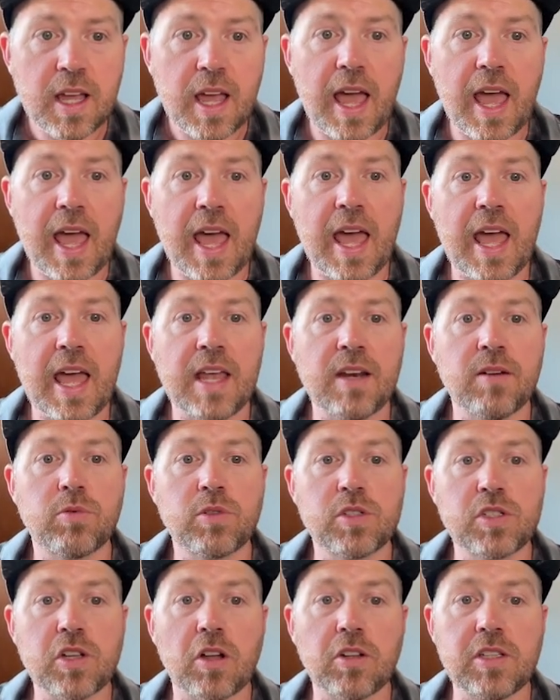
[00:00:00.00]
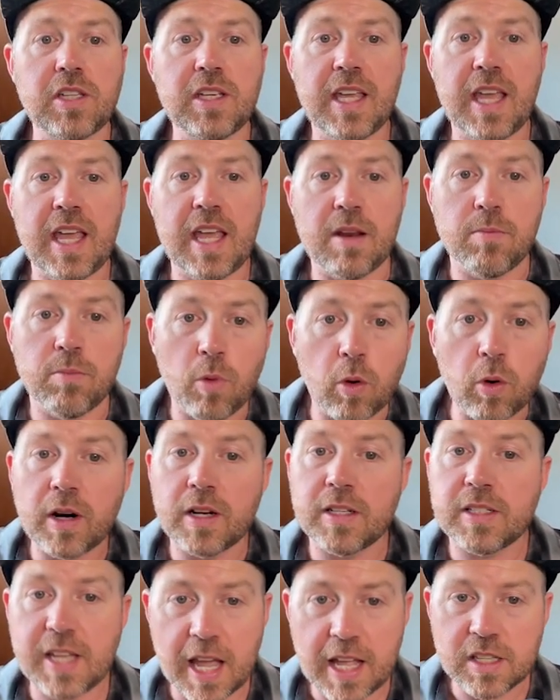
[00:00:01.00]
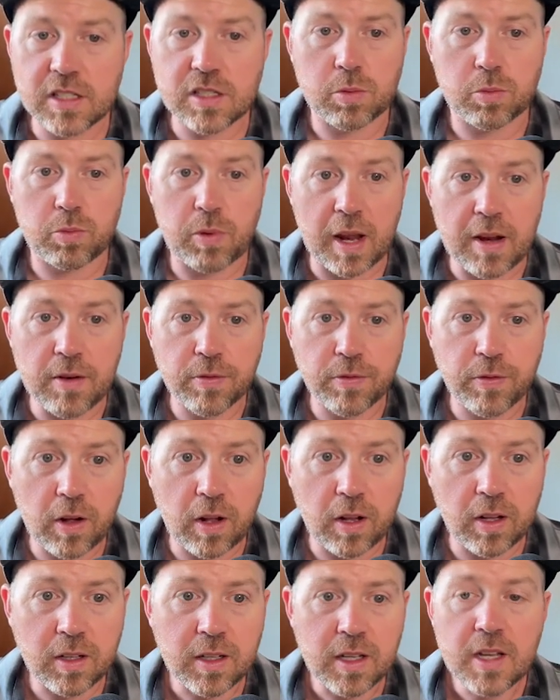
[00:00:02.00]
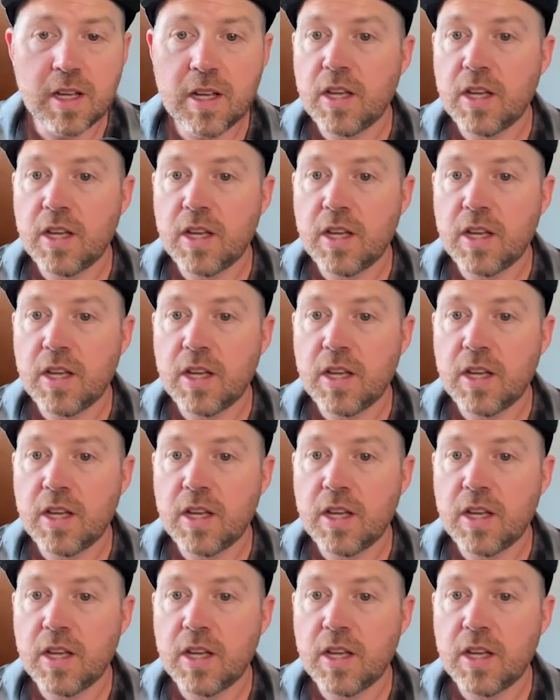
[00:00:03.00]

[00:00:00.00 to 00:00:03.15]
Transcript: and resulting in more intense rainfall.